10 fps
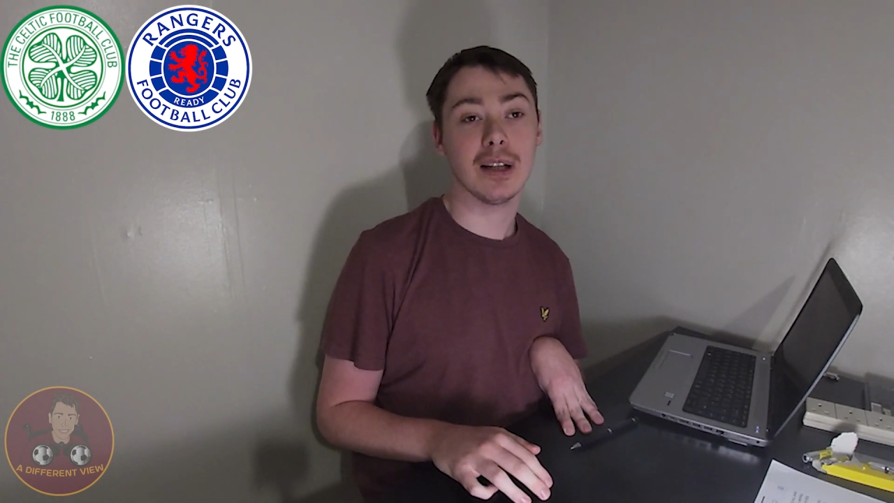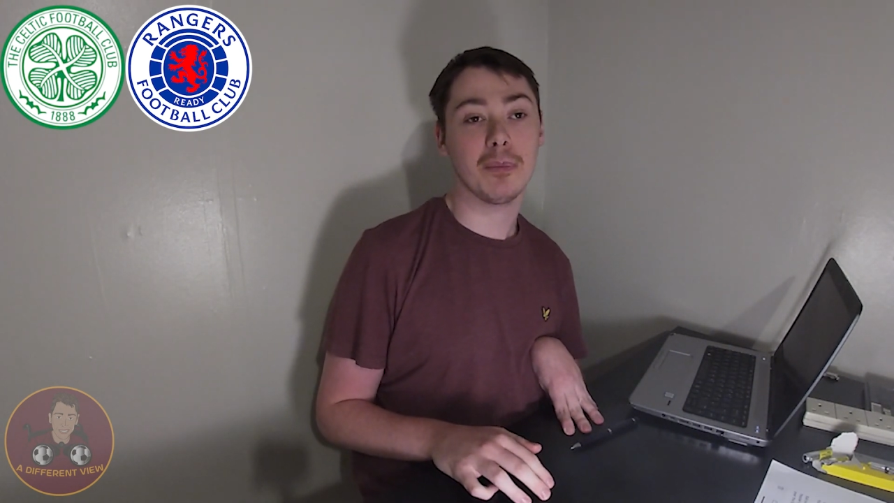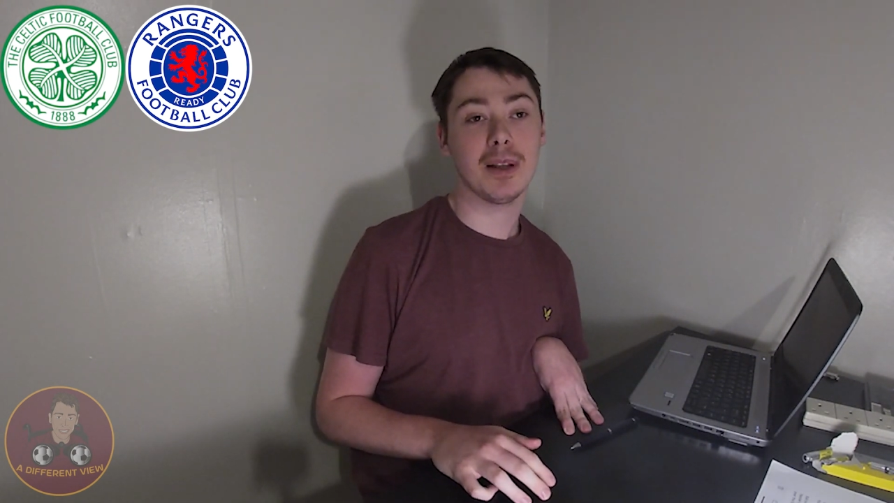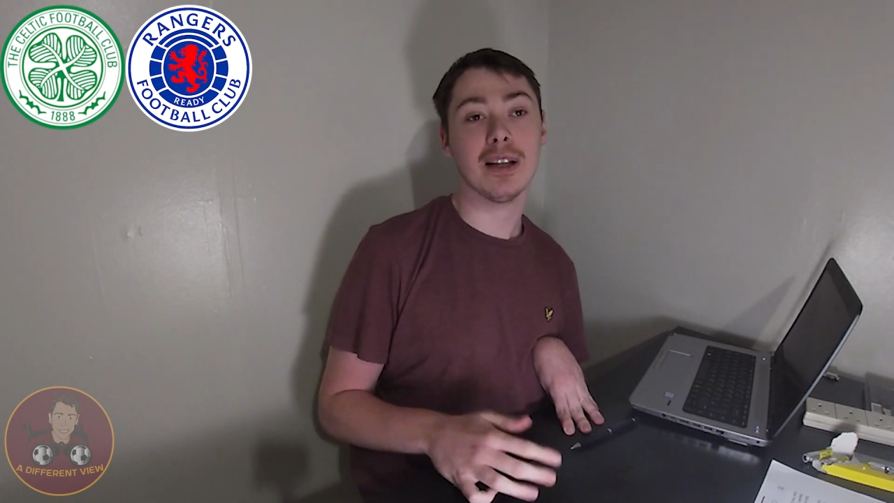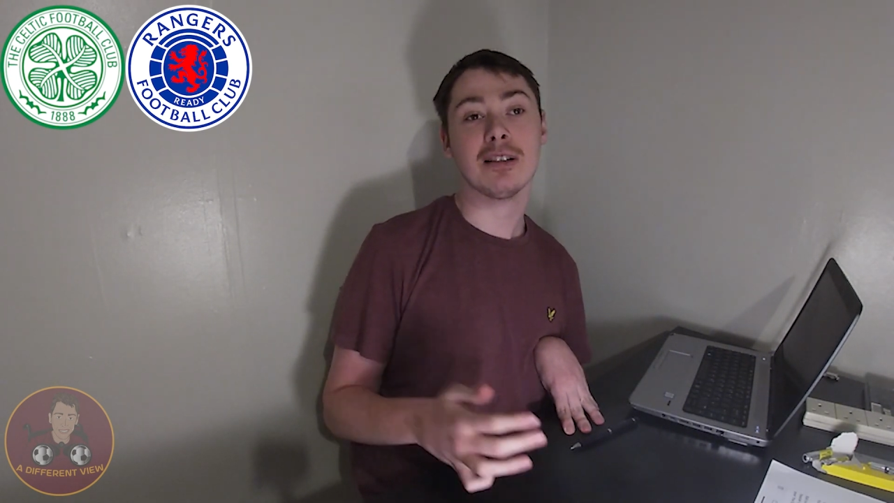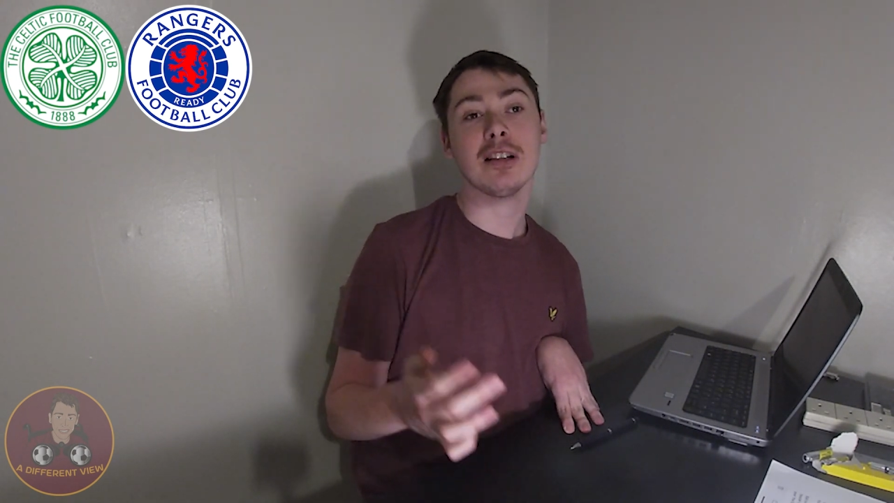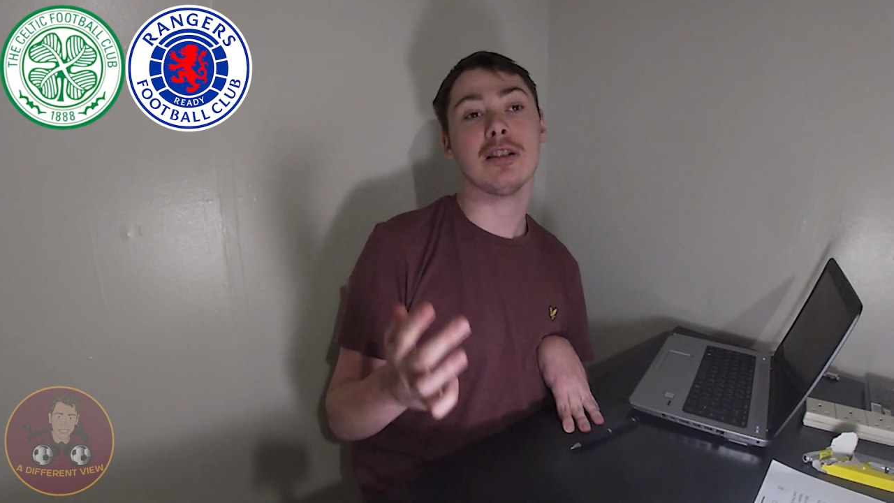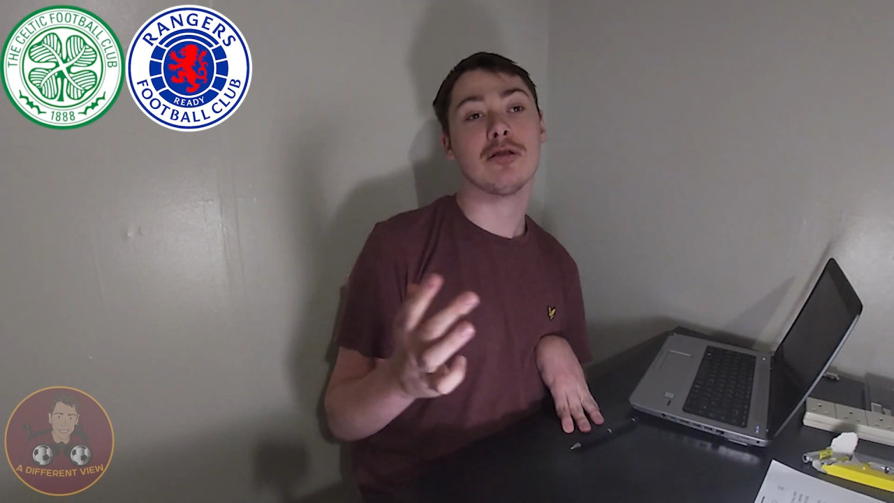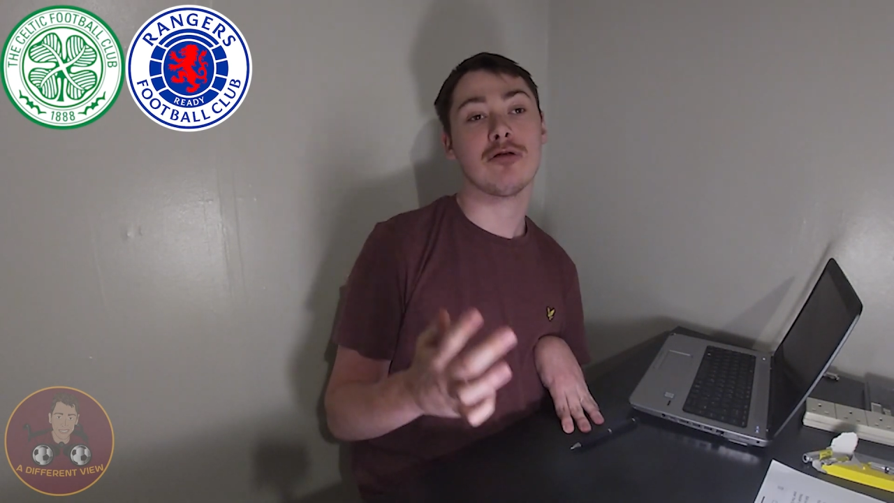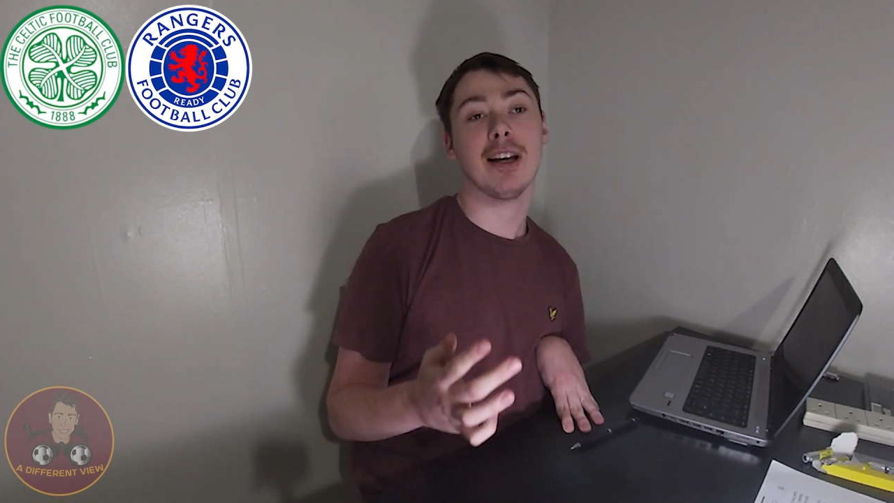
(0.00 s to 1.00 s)
I mean, this could
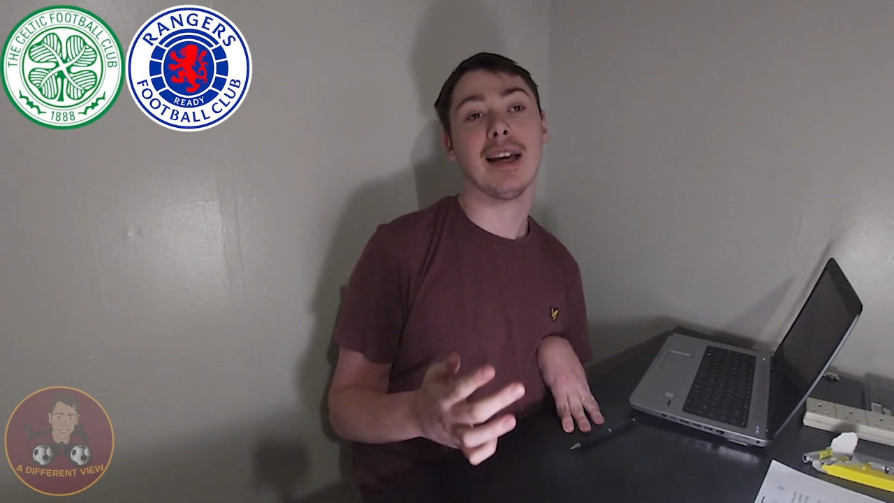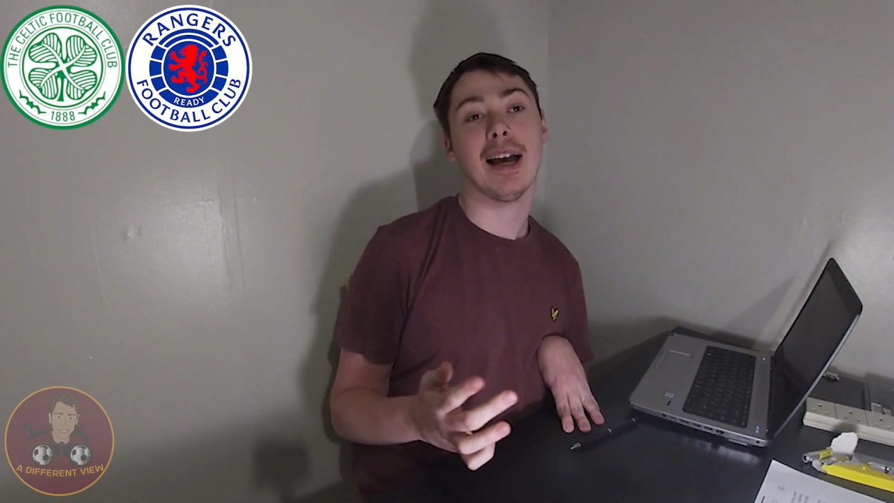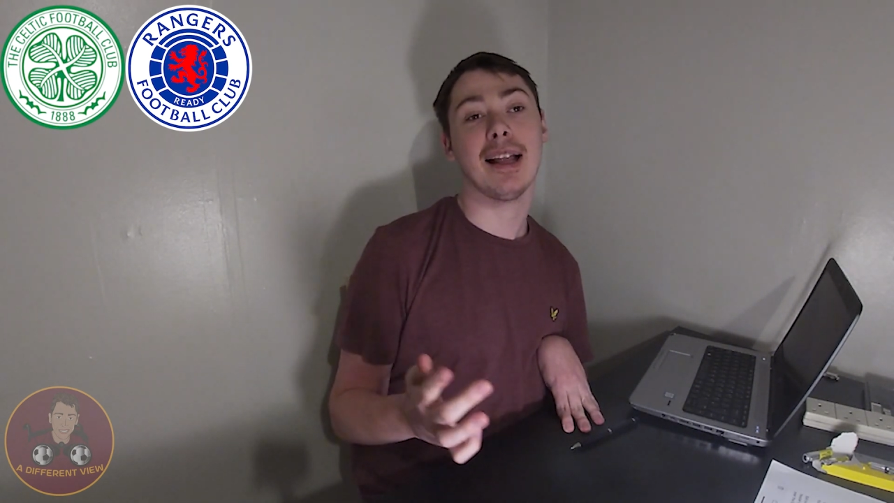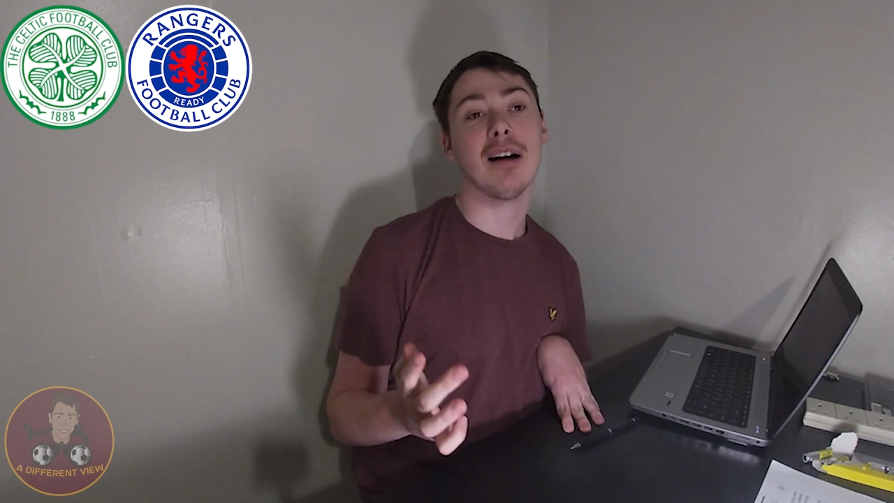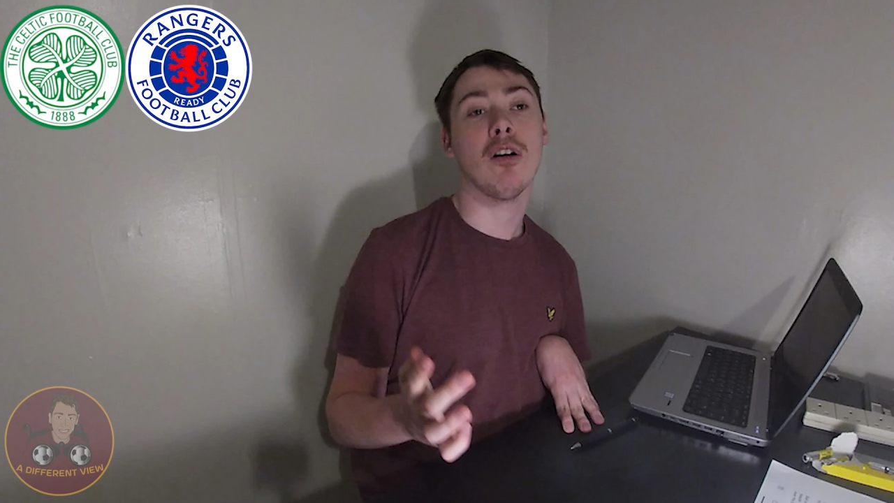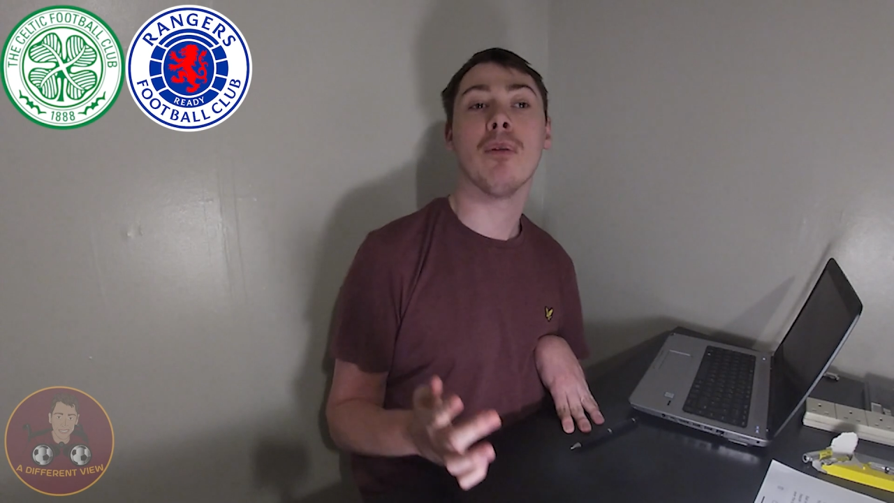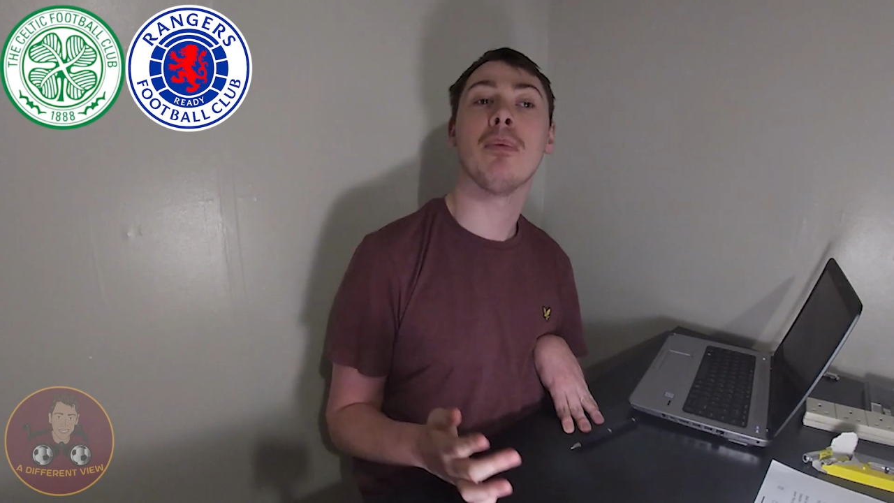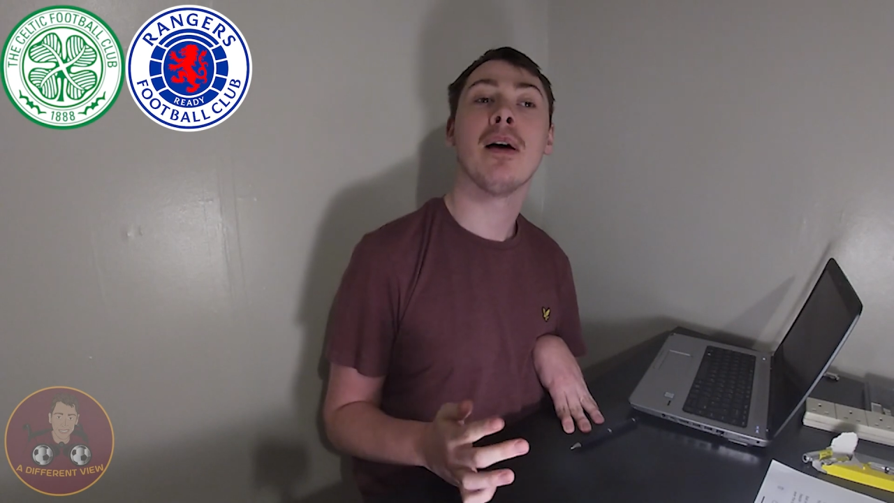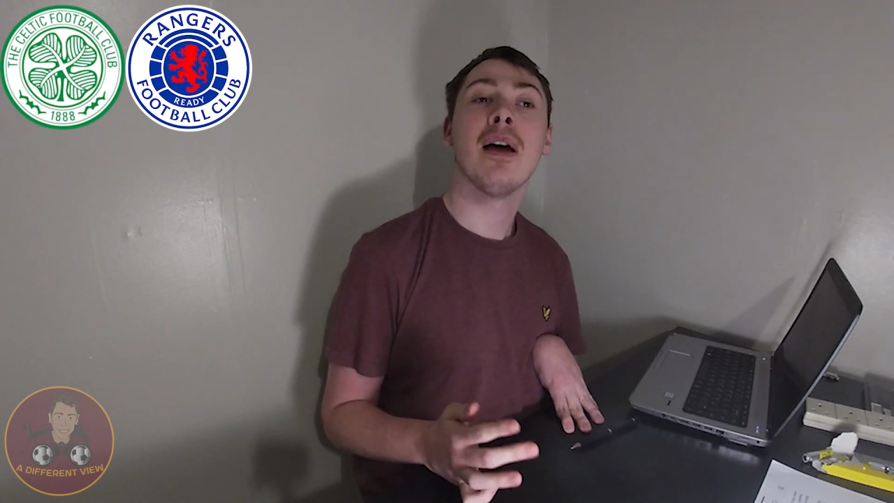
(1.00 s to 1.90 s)
strike any club